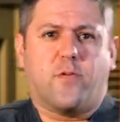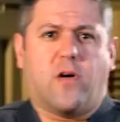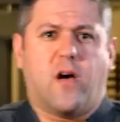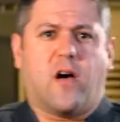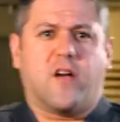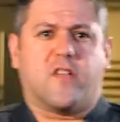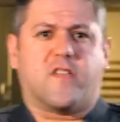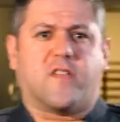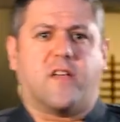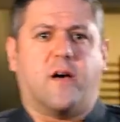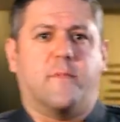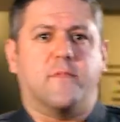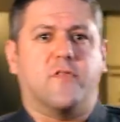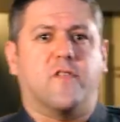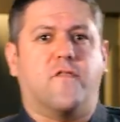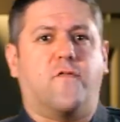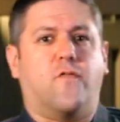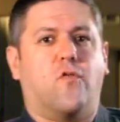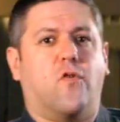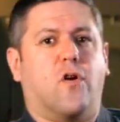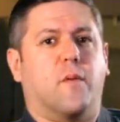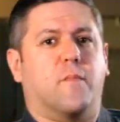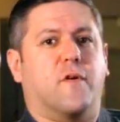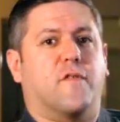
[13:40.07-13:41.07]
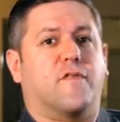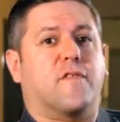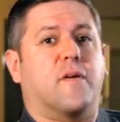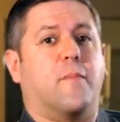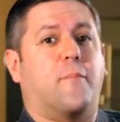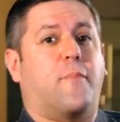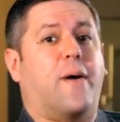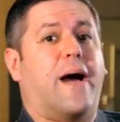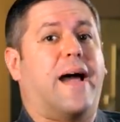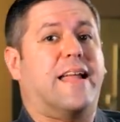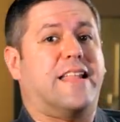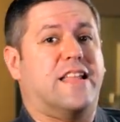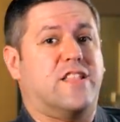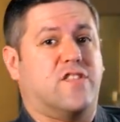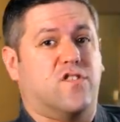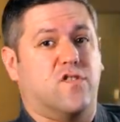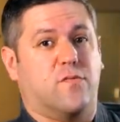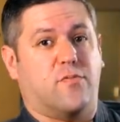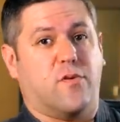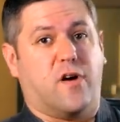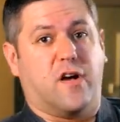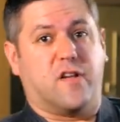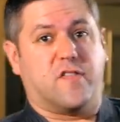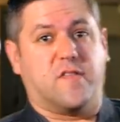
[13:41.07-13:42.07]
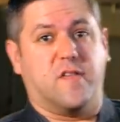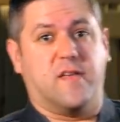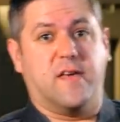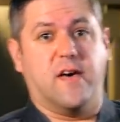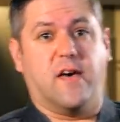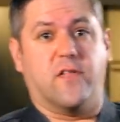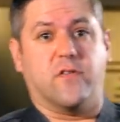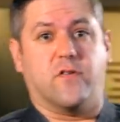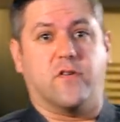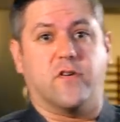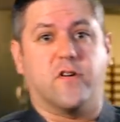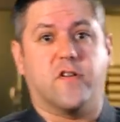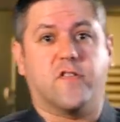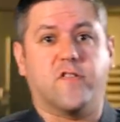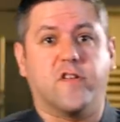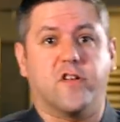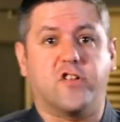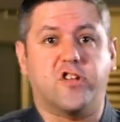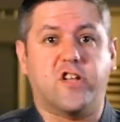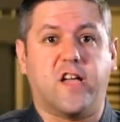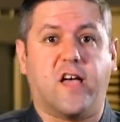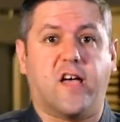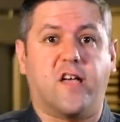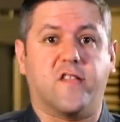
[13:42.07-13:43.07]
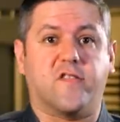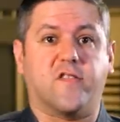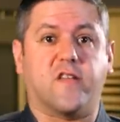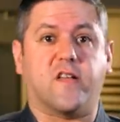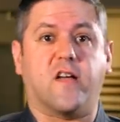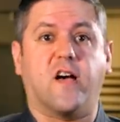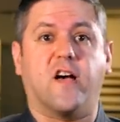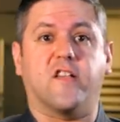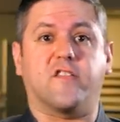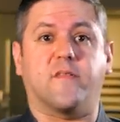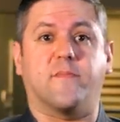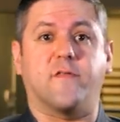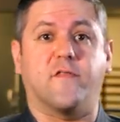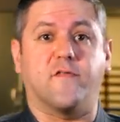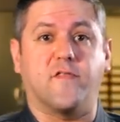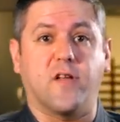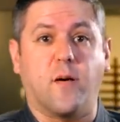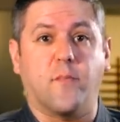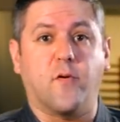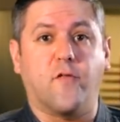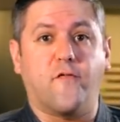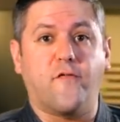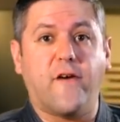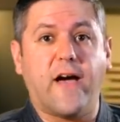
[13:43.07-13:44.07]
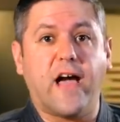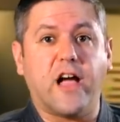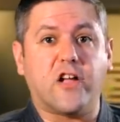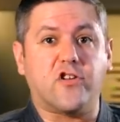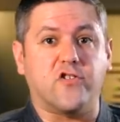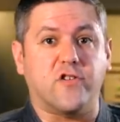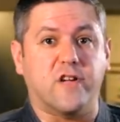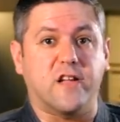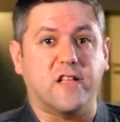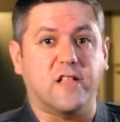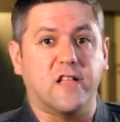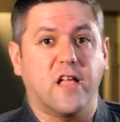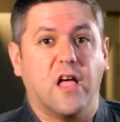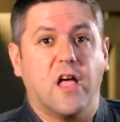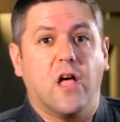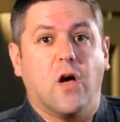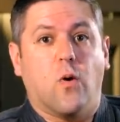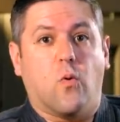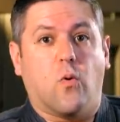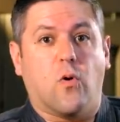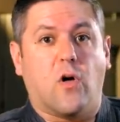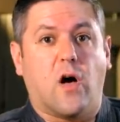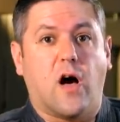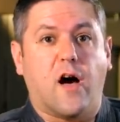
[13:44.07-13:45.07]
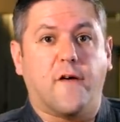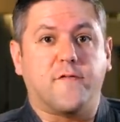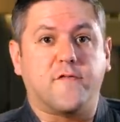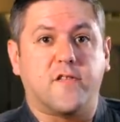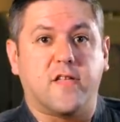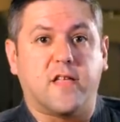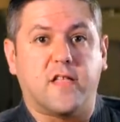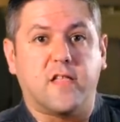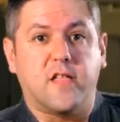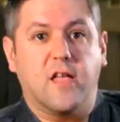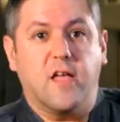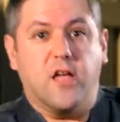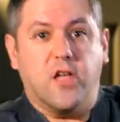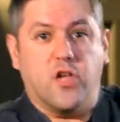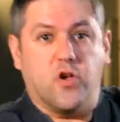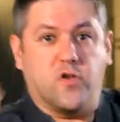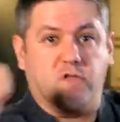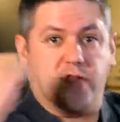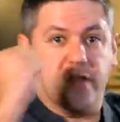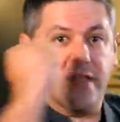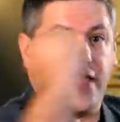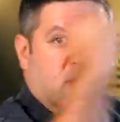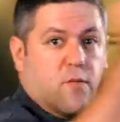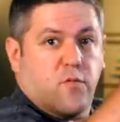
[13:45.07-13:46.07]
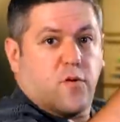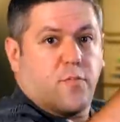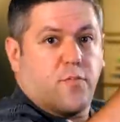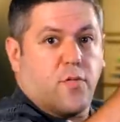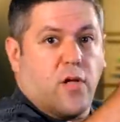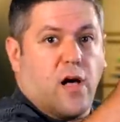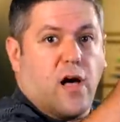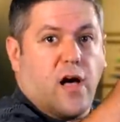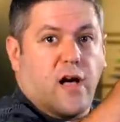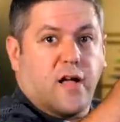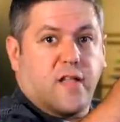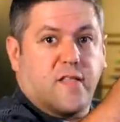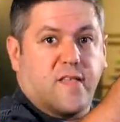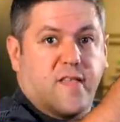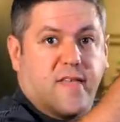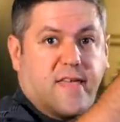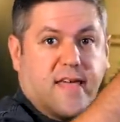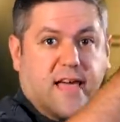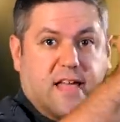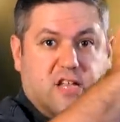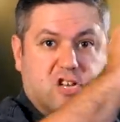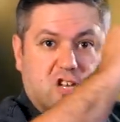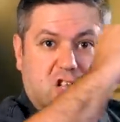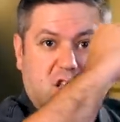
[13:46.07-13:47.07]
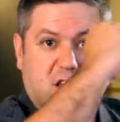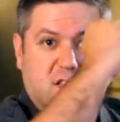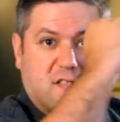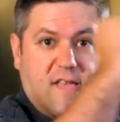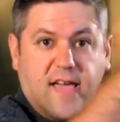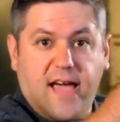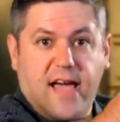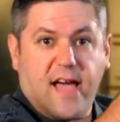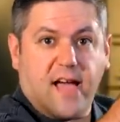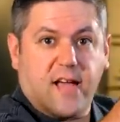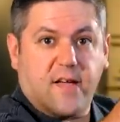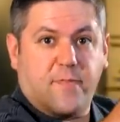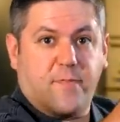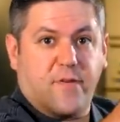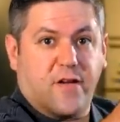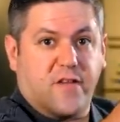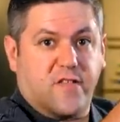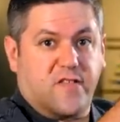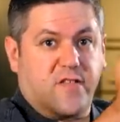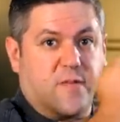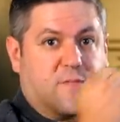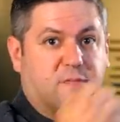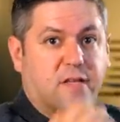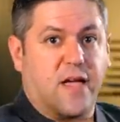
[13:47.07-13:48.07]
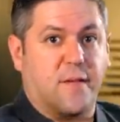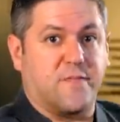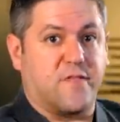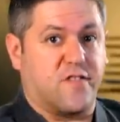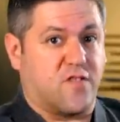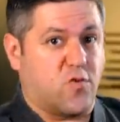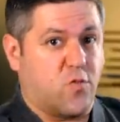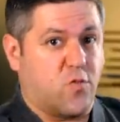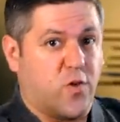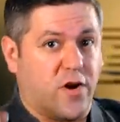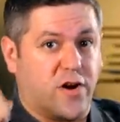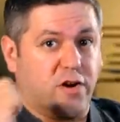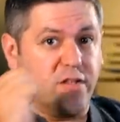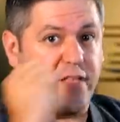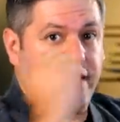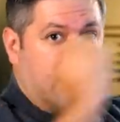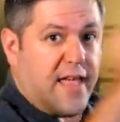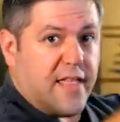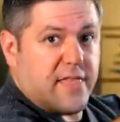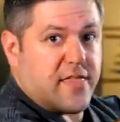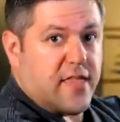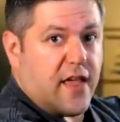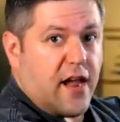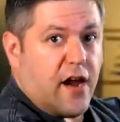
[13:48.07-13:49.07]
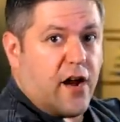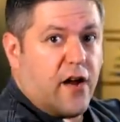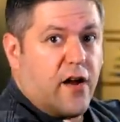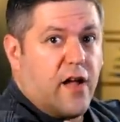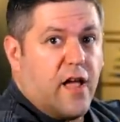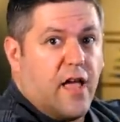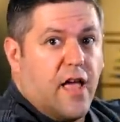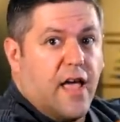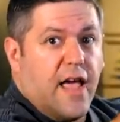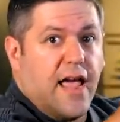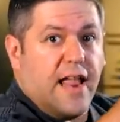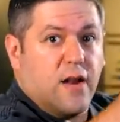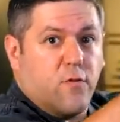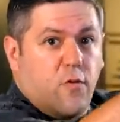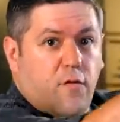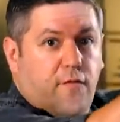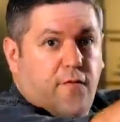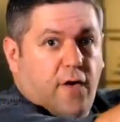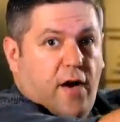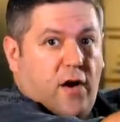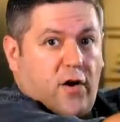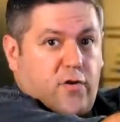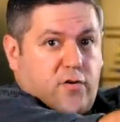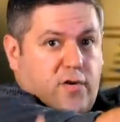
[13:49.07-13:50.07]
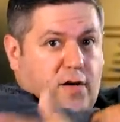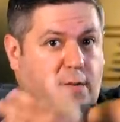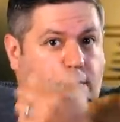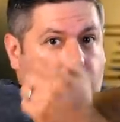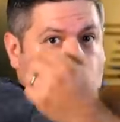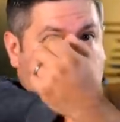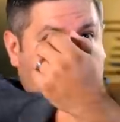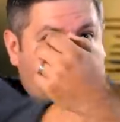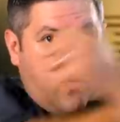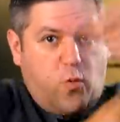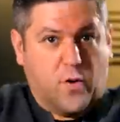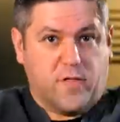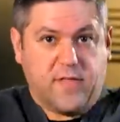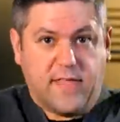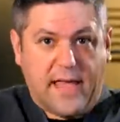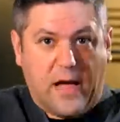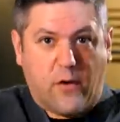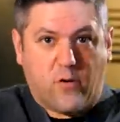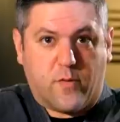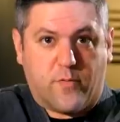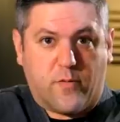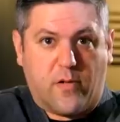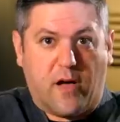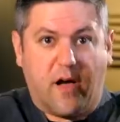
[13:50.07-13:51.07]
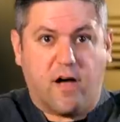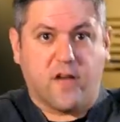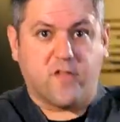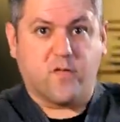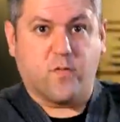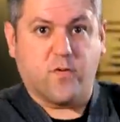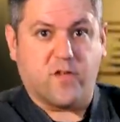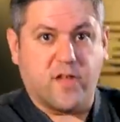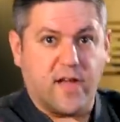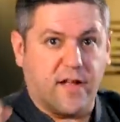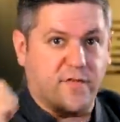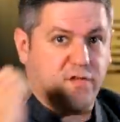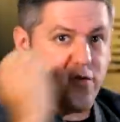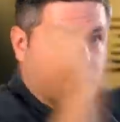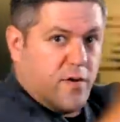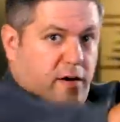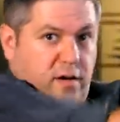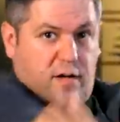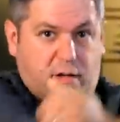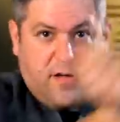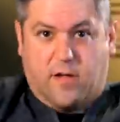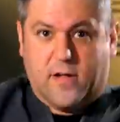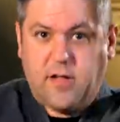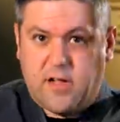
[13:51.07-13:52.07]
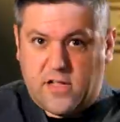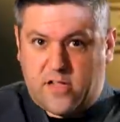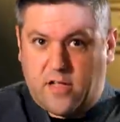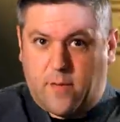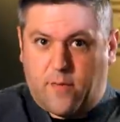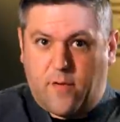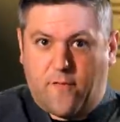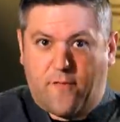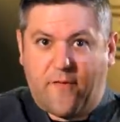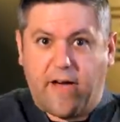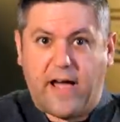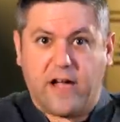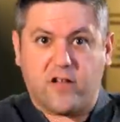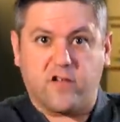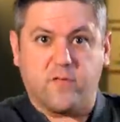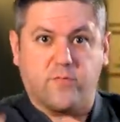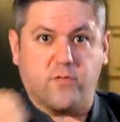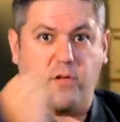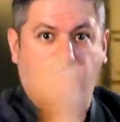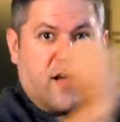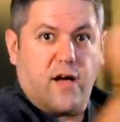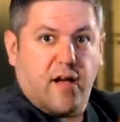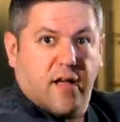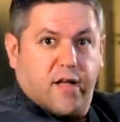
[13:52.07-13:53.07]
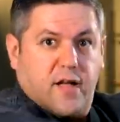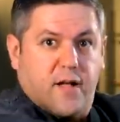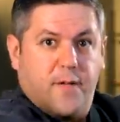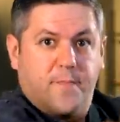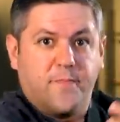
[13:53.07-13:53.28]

blocks come in the form of combining two blocks together, such as the concept of double factoring. We'll often use an inward block to catch the attack because sometimes it's quicker to get there, and it will follow up with an outward block. So we kind of do a double factor block.